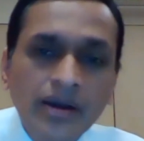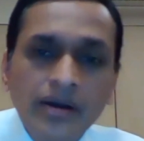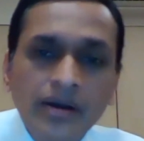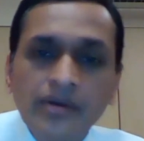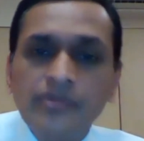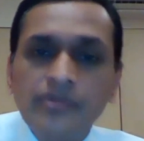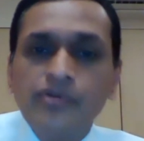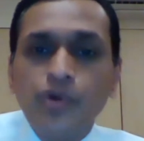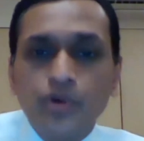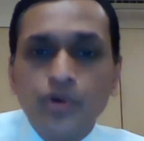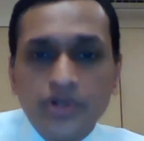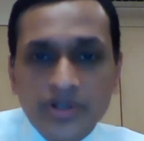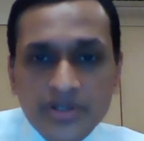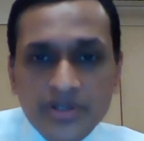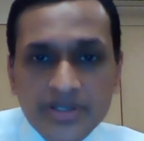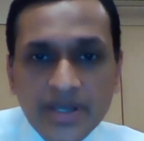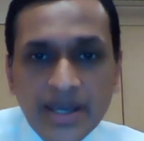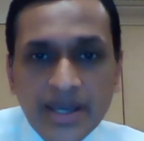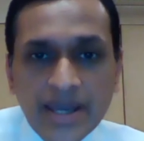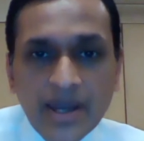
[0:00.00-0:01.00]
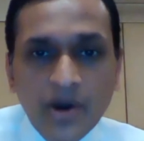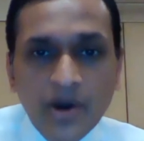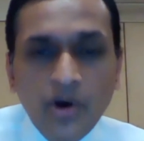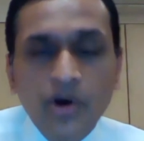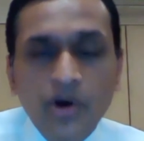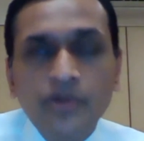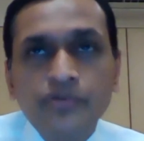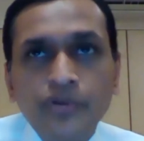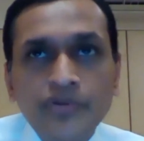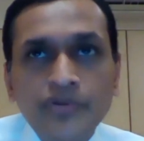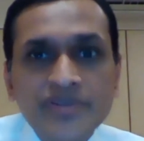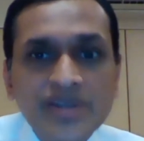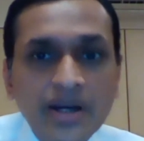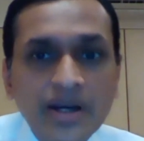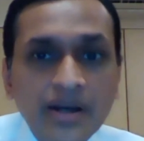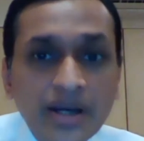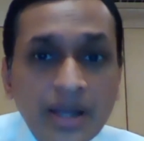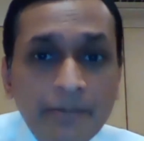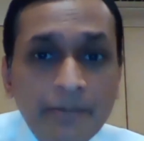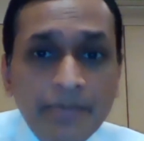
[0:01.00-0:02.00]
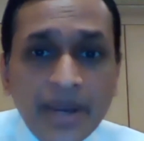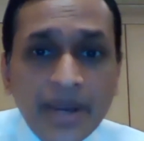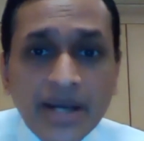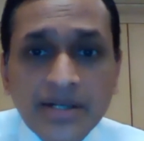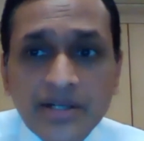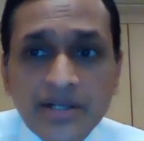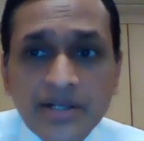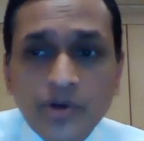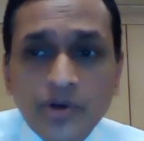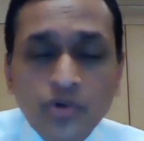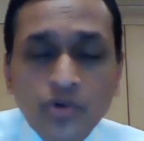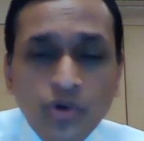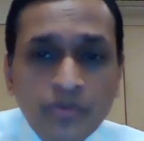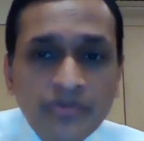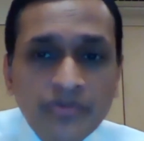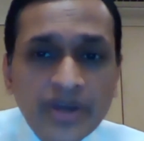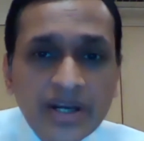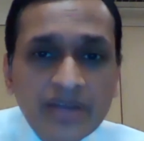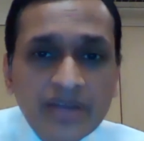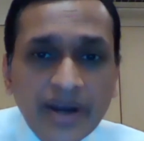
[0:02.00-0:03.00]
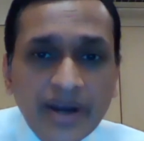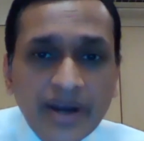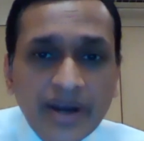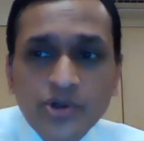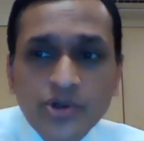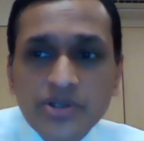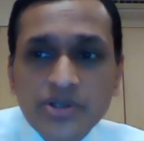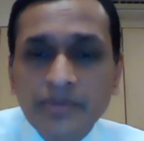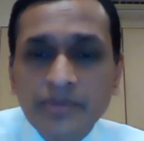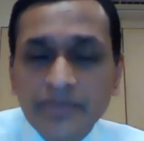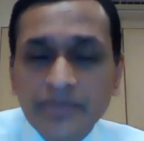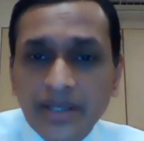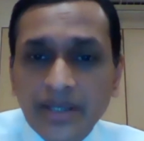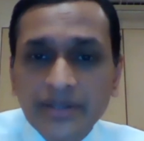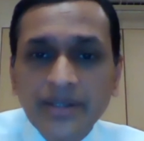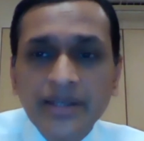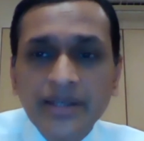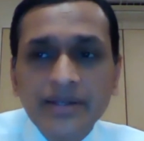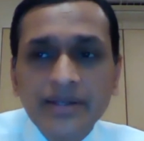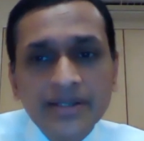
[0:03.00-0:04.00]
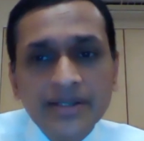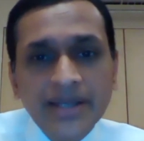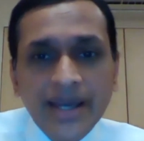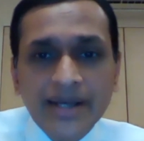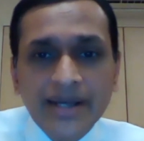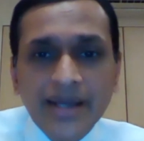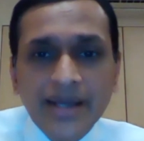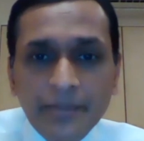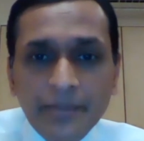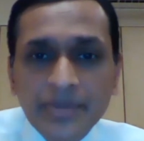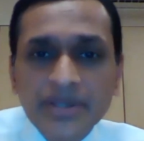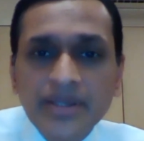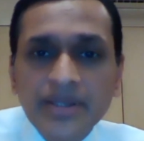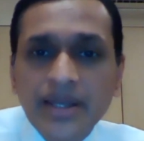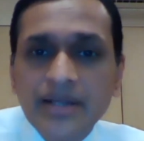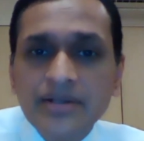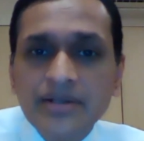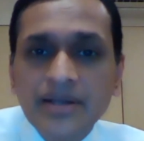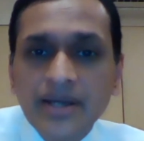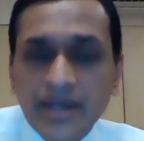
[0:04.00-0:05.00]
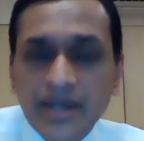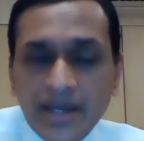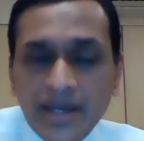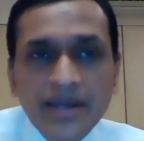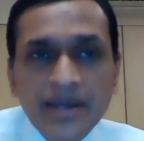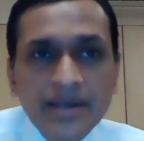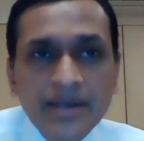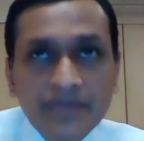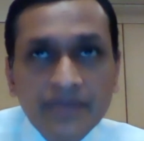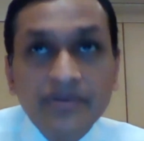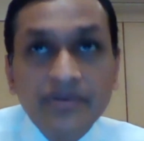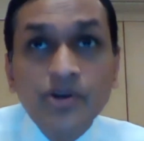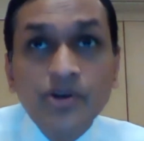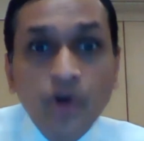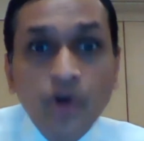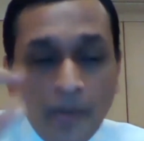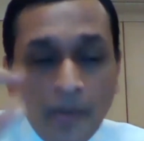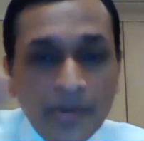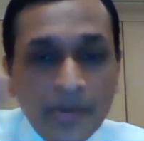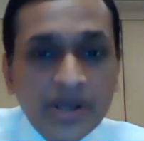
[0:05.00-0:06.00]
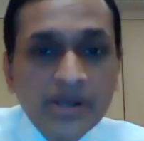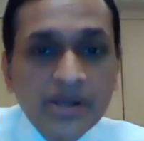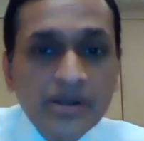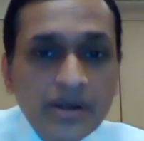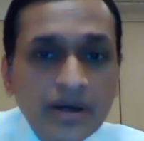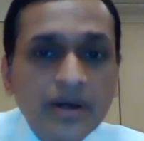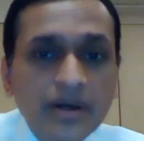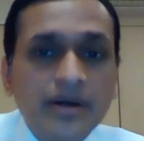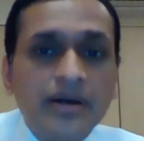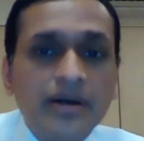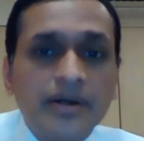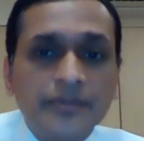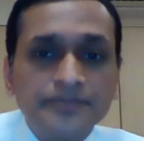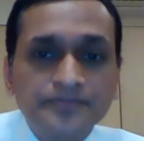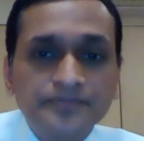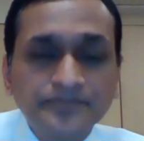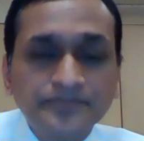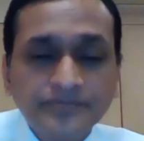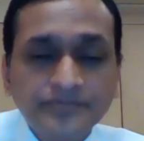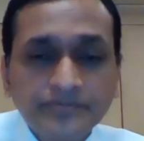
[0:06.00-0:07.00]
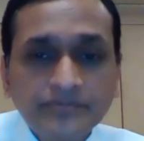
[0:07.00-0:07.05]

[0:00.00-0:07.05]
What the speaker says: floaters. Or if you've suddenly painted a room very white or something, then it can happen that even normal